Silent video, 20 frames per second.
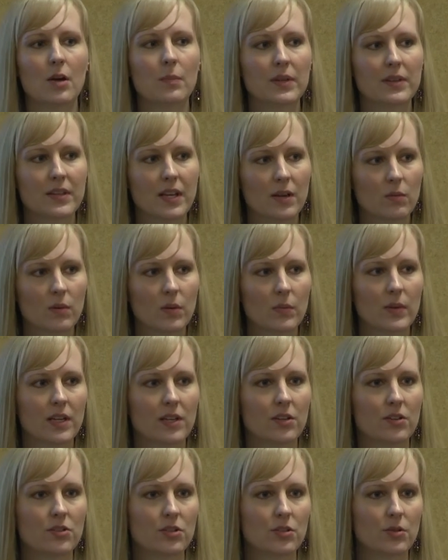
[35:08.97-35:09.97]
but then what we
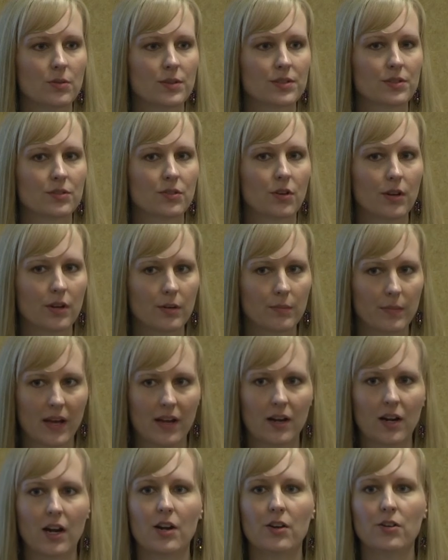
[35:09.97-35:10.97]
can do is learn
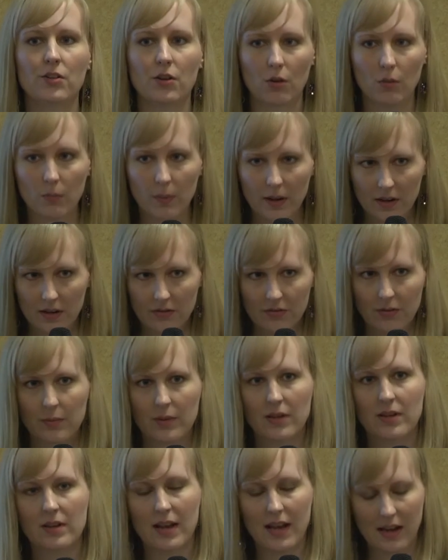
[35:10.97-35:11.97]
better and know better from
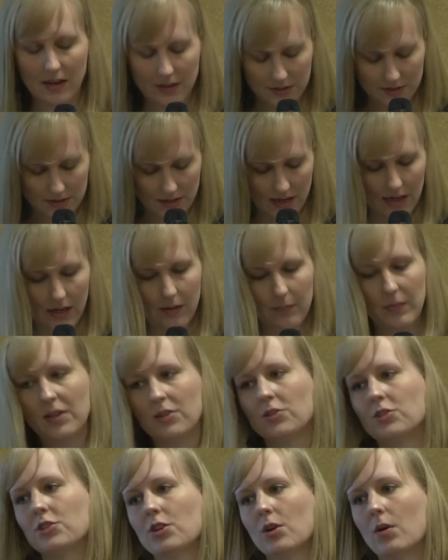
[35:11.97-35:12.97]
the next time
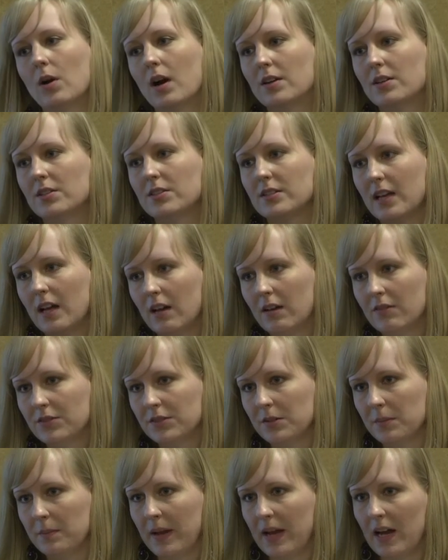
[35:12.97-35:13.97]
and show
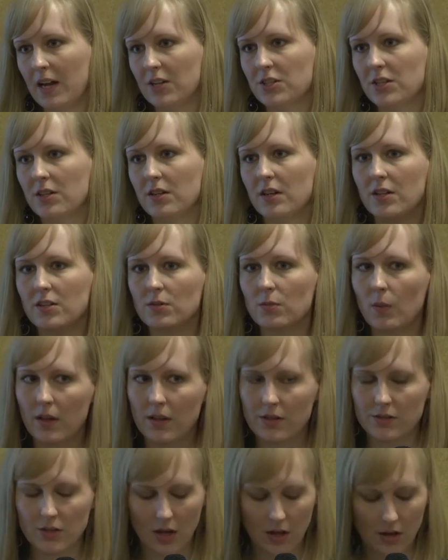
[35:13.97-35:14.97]
ourselves compassion as
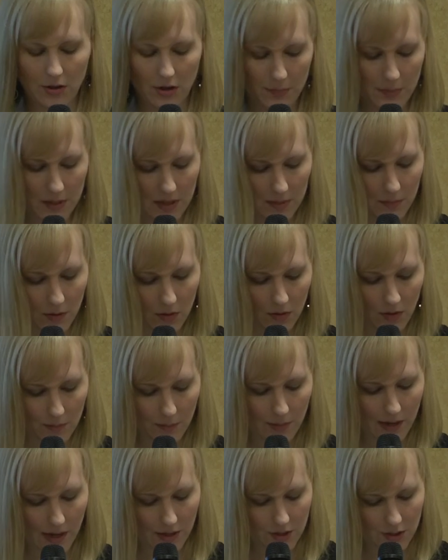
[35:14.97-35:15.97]
well as other people
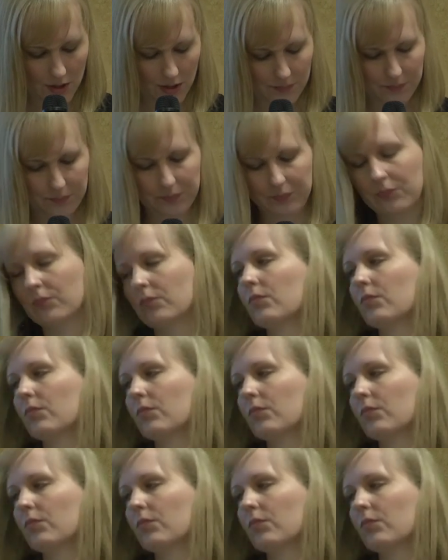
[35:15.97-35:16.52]
compassion.